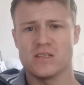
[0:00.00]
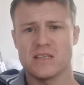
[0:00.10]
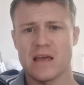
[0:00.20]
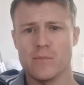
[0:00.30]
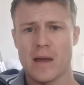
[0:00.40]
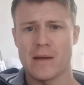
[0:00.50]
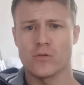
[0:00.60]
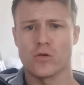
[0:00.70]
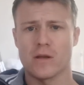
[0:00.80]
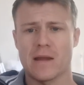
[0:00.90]
same hammer
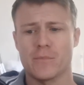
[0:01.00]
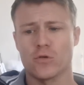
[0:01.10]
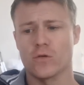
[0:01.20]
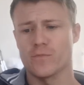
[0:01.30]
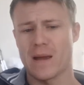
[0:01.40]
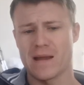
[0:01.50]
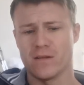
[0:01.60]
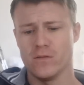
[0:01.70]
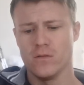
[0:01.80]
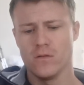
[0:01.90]
on, hammer off
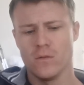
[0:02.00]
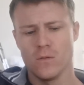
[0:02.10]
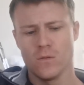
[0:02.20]
pattern.